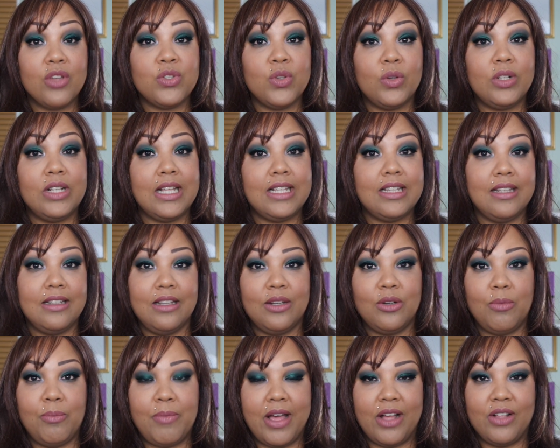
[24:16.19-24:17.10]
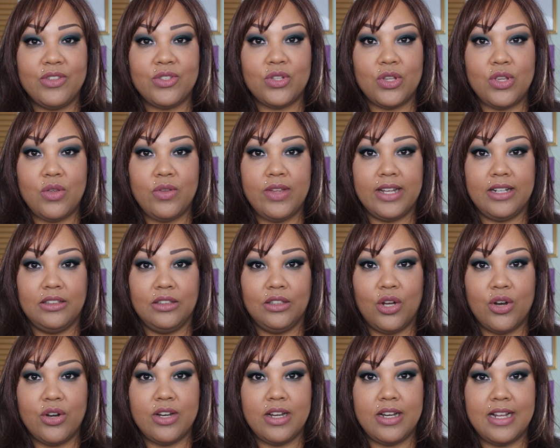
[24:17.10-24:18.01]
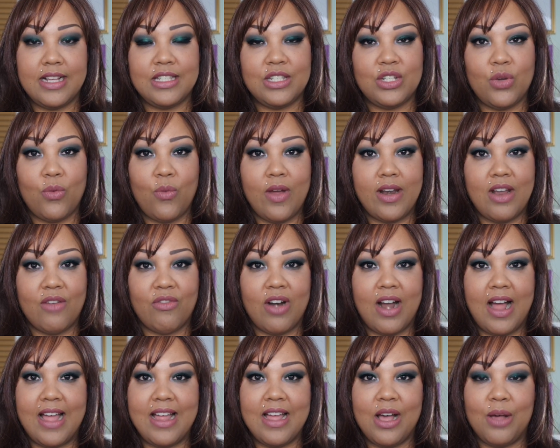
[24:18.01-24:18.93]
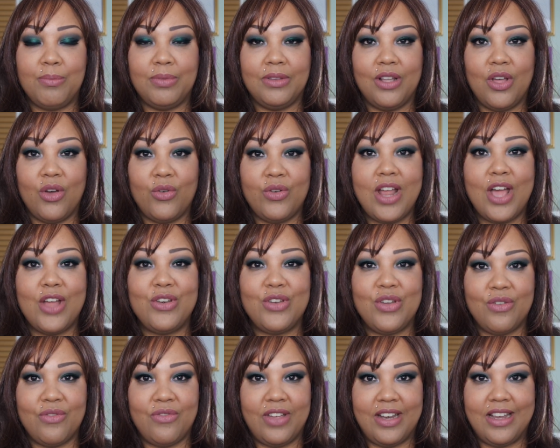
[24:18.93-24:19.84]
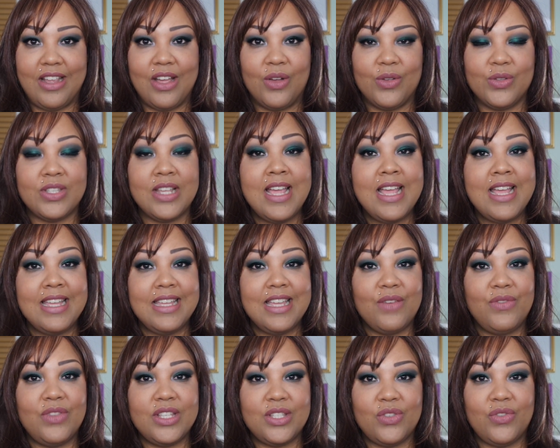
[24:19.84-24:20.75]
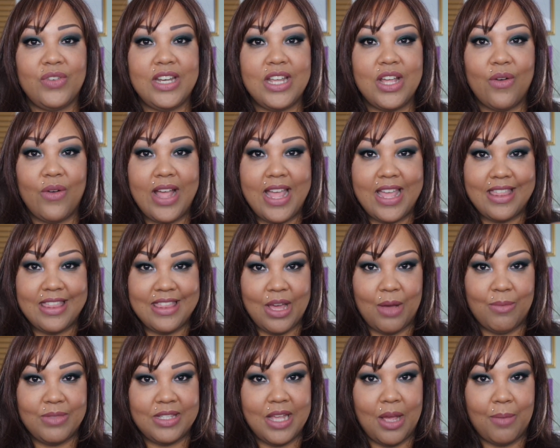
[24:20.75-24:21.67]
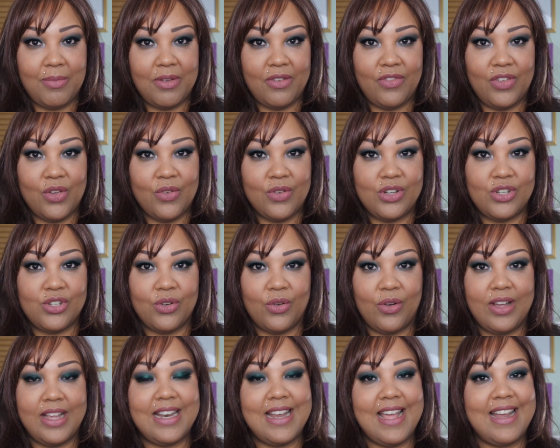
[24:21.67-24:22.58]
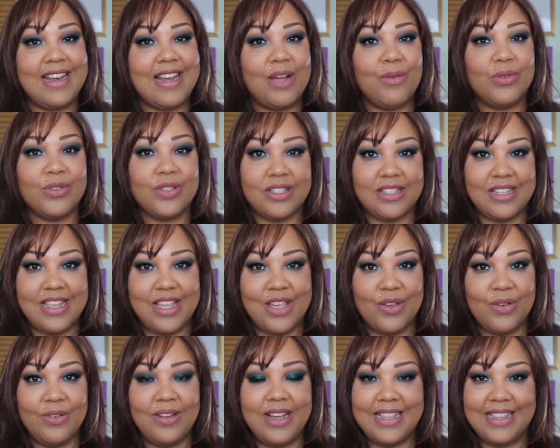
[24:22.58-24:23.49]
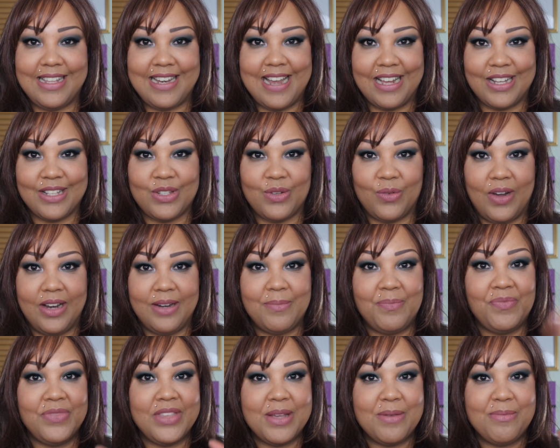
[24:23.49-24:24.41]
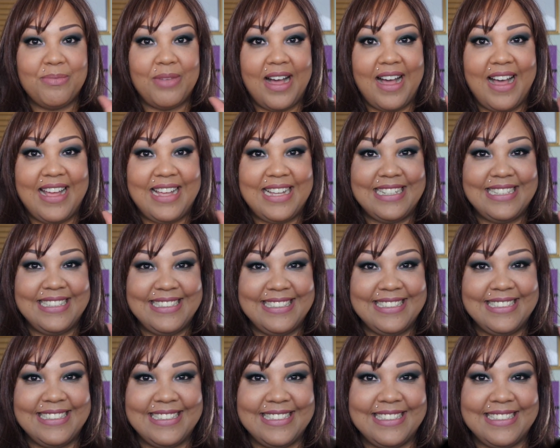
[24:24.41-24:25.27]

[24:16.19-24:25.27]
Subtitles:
Also click the little bell so you get alerted as to whenever I upload new videos. Give this video a thumbs up if you enjoyed, and I will see you in the next one. Bye.